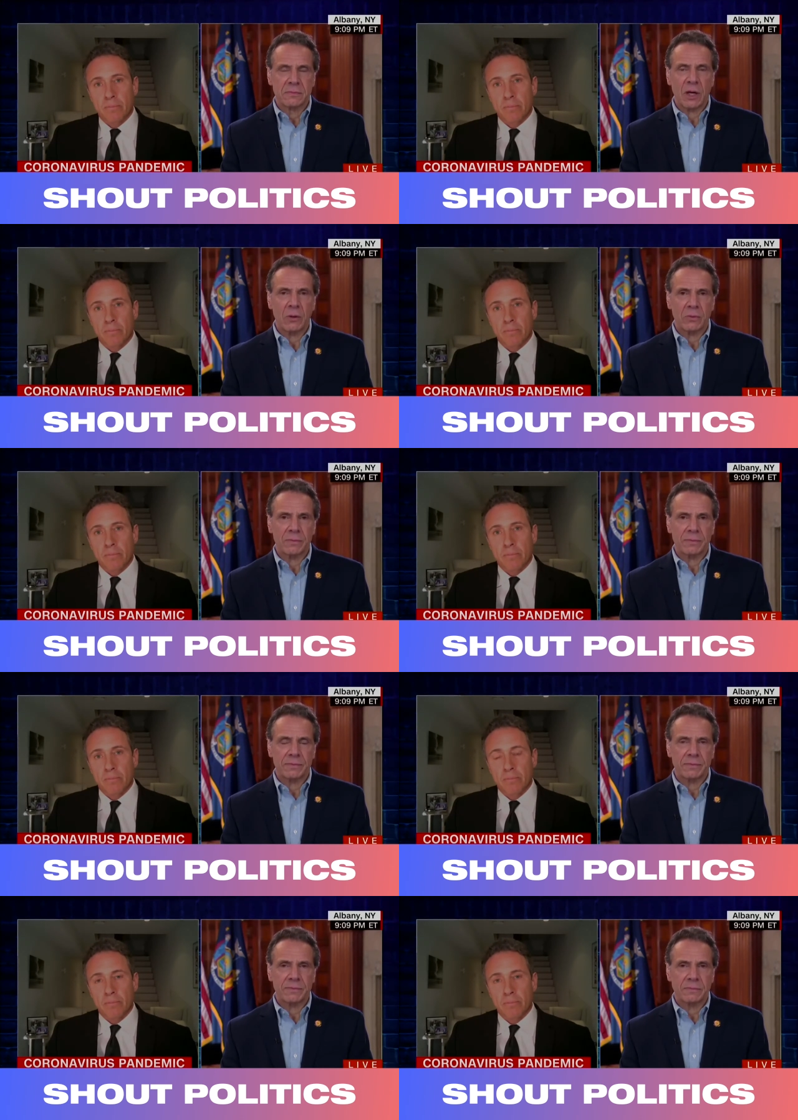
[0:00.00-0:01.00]
Speaker 1: No.
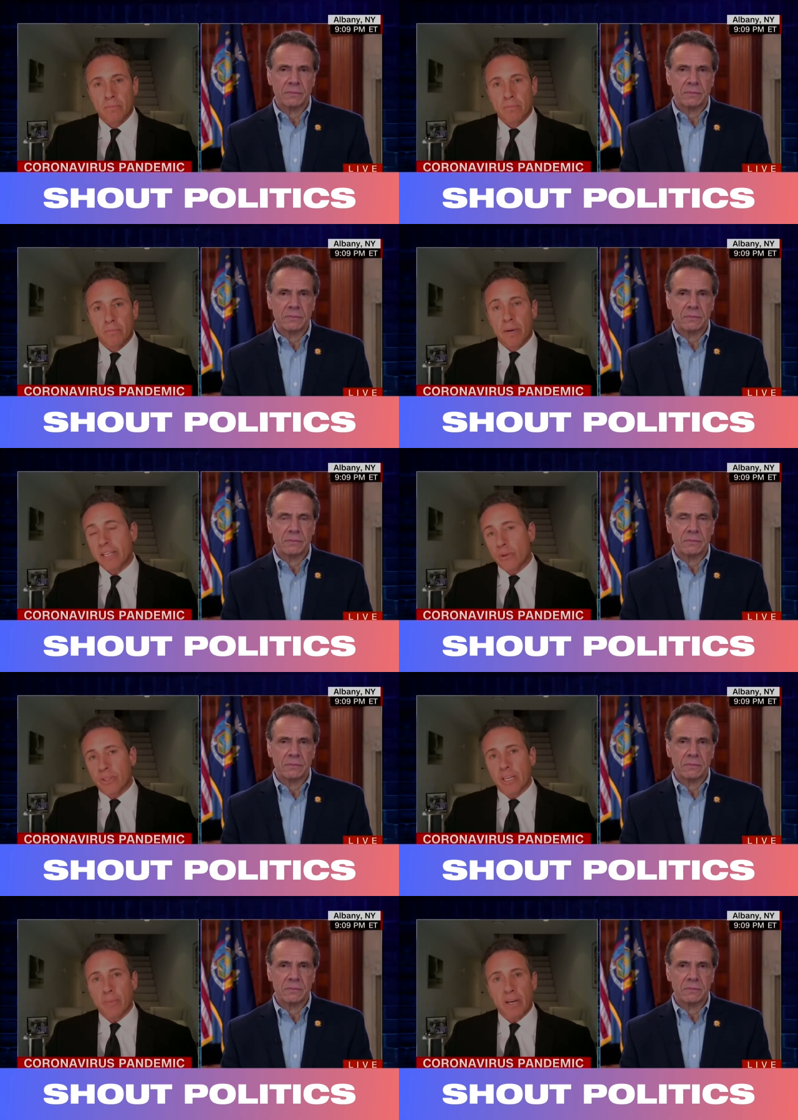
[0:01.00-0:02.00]
Might you
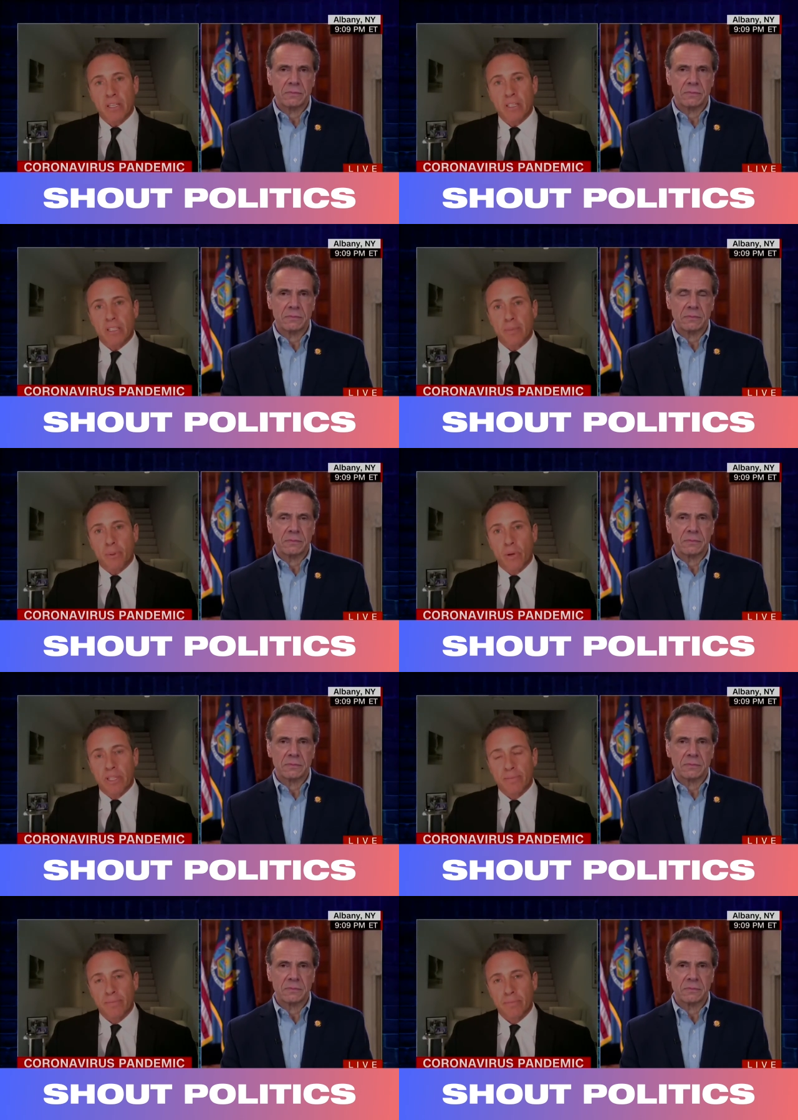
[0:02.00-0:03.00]
think about it at some point?